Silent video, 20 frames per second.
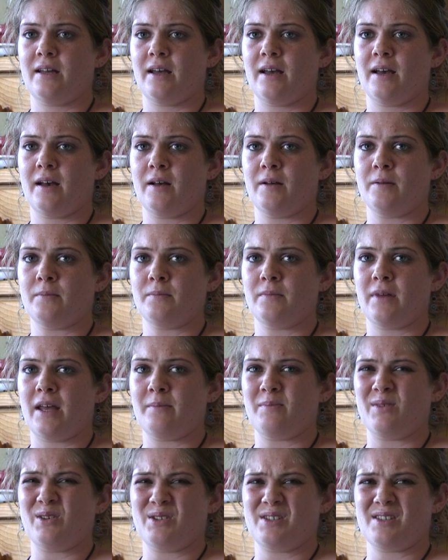
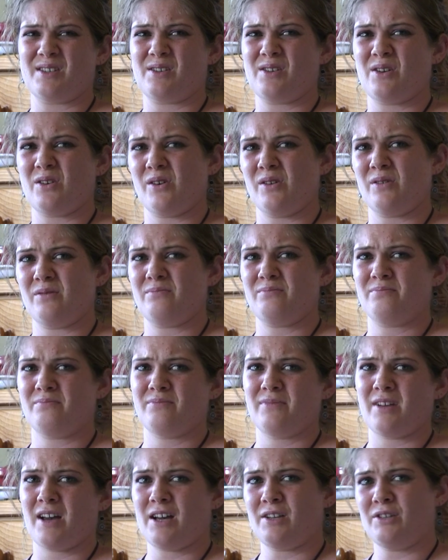And because it's so
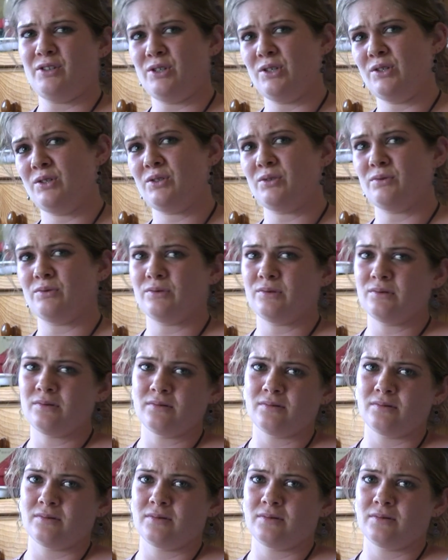unusual,